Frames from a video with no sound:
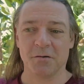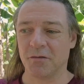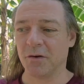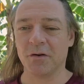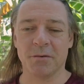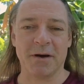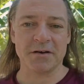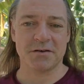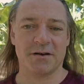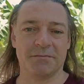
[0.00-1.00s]
or if a lot of your
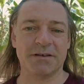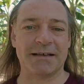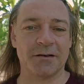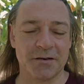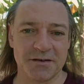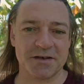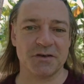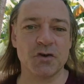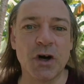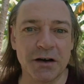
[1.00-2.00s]
mates are, you know, how can I
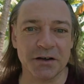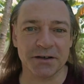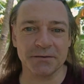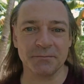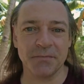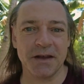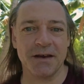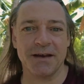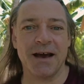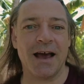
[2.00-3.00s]
say, struggling,
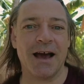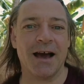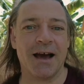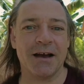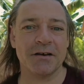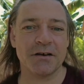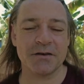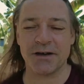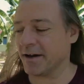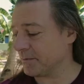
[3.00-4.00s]
and
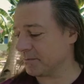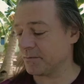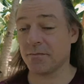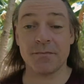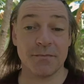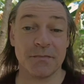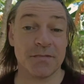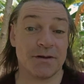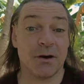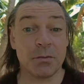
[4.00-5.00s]
you say,
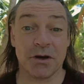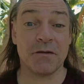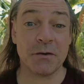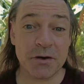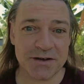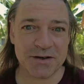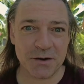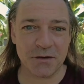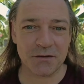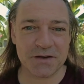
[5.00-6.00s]
I'm going to vote
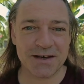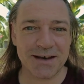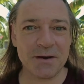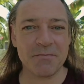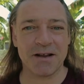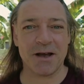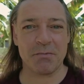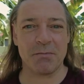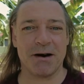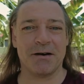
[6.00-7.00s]
Conservative to keep the
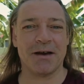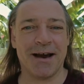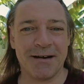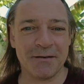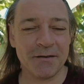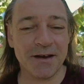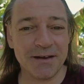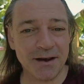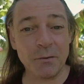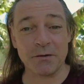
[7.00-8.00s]
Labour Party out,
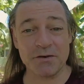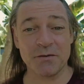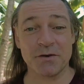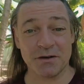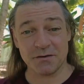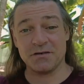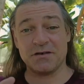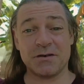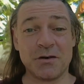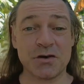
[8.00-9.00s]
they won't talk to you, they'll
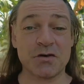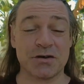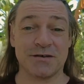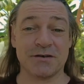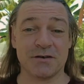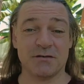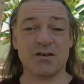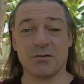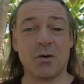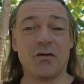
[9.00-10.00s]
just ostracise you.
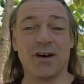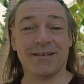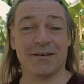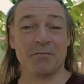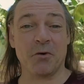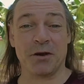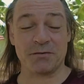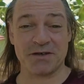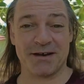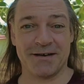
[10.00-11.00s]
You're not my friend anymore,
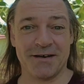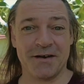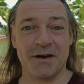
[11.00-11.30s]
they'll say,